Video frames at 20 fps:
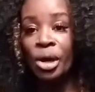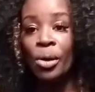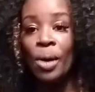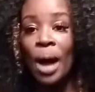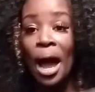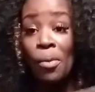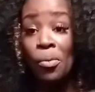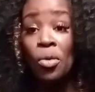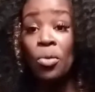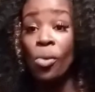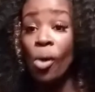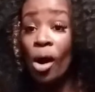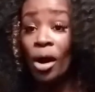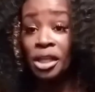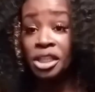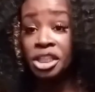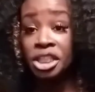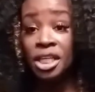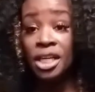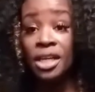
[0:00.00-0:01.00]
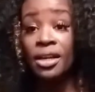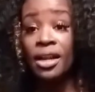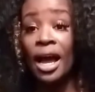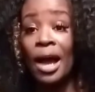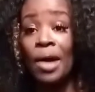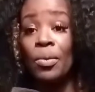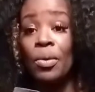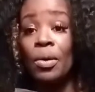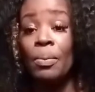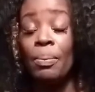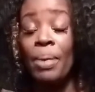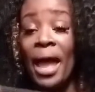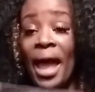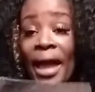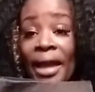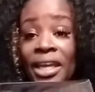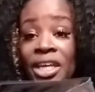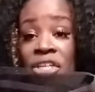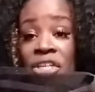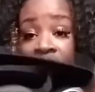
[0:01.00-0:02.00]
So I will wash it, I will
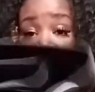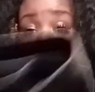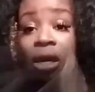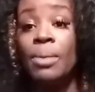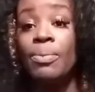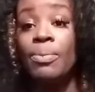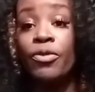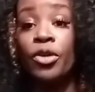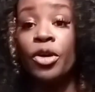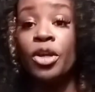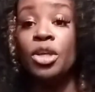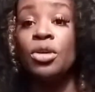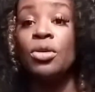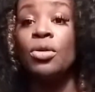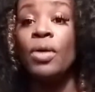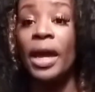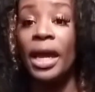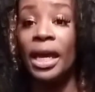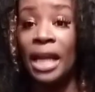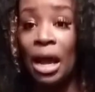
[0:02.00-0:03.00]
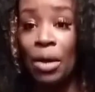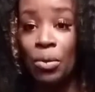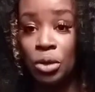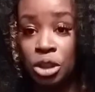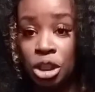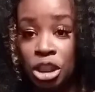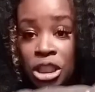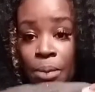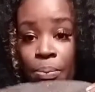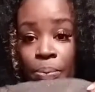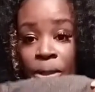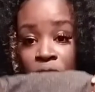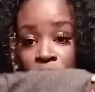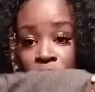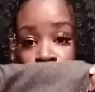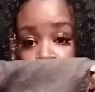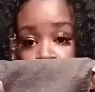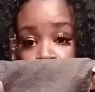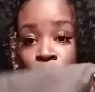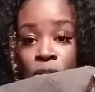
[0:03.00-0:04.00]
package it up for you, and I will ship
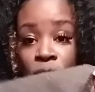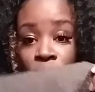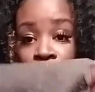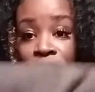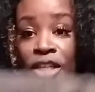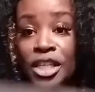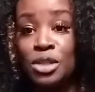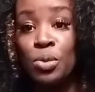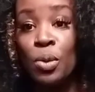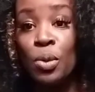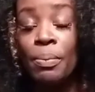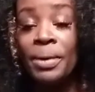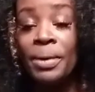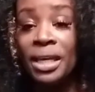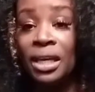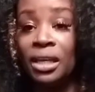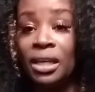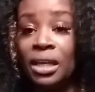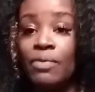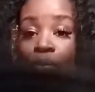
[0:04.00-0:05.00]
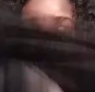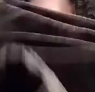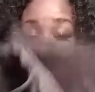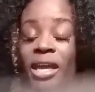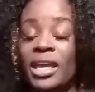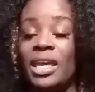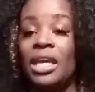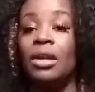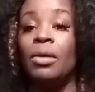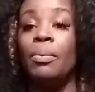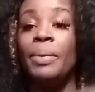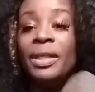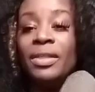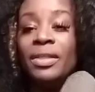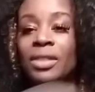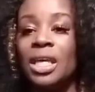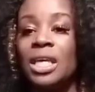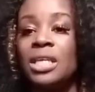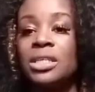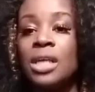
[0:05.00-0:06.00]
it to you. So this will be a giveaway. It'll
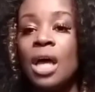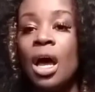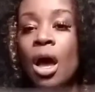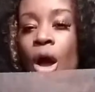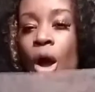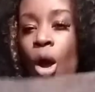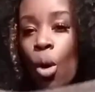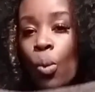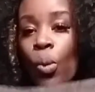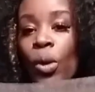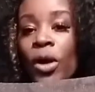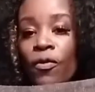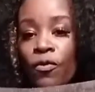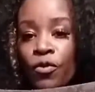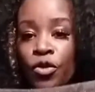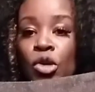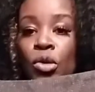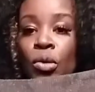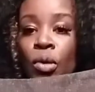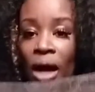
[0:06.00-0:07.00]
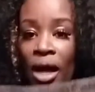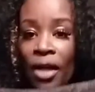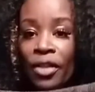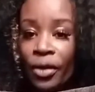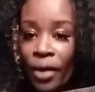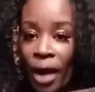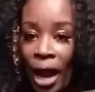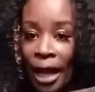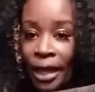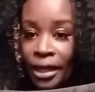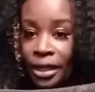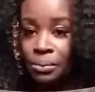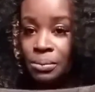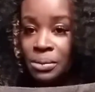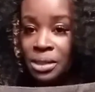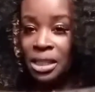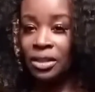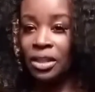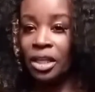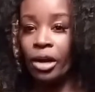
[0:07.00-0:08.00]
be this with a few other
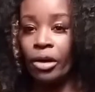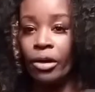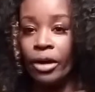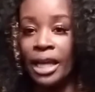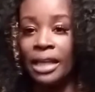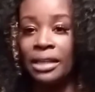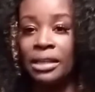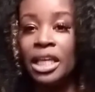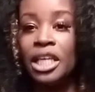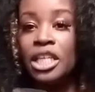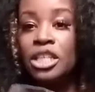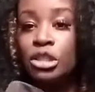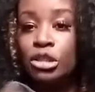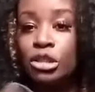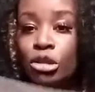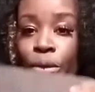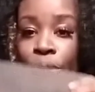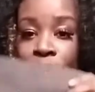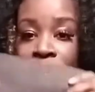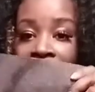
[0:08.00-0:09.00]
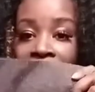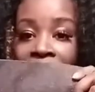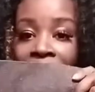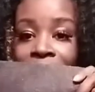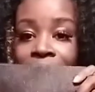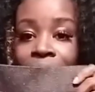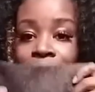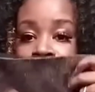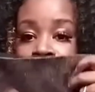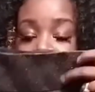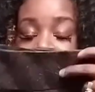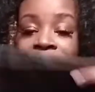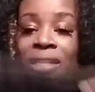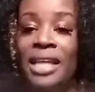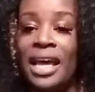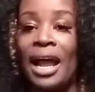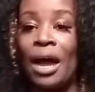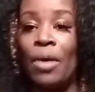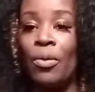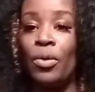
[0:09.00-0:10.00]
items in there. At least three items
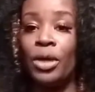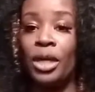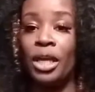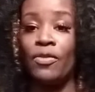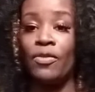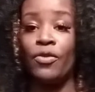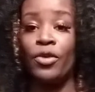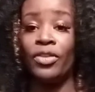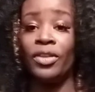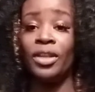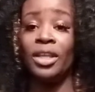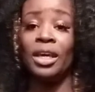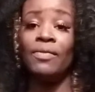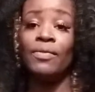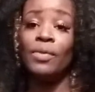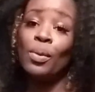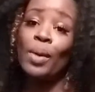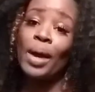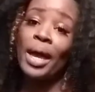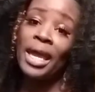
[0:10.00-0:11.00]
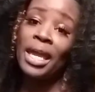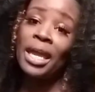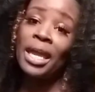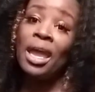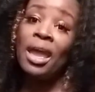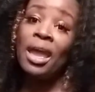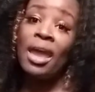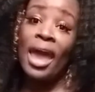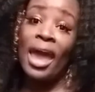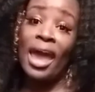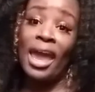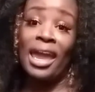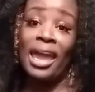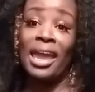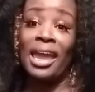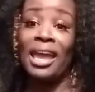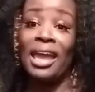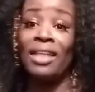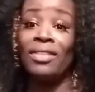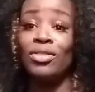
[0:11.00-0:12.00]
that I will give for the giveaway.
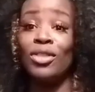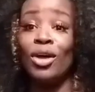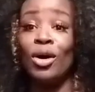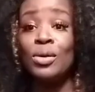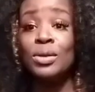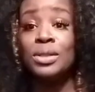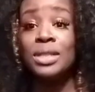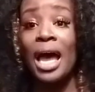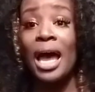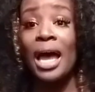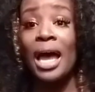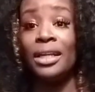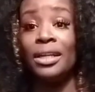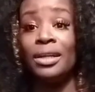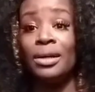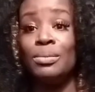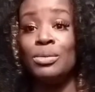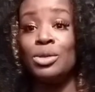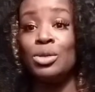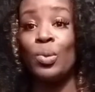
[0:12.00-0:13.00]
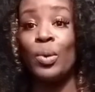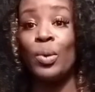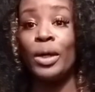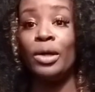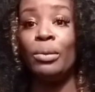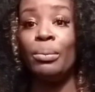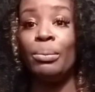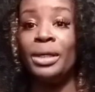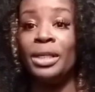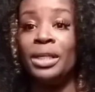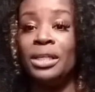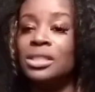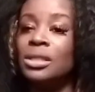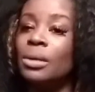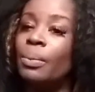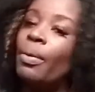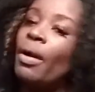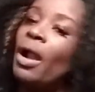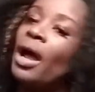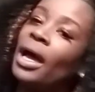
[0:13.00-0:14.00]
And those items will be
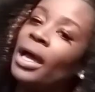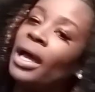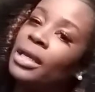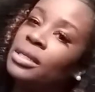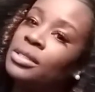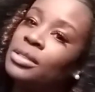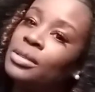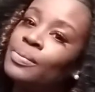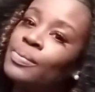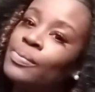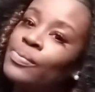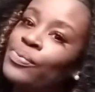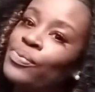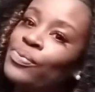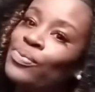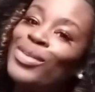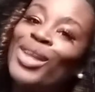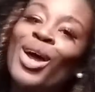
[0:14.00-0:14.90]
a surprise.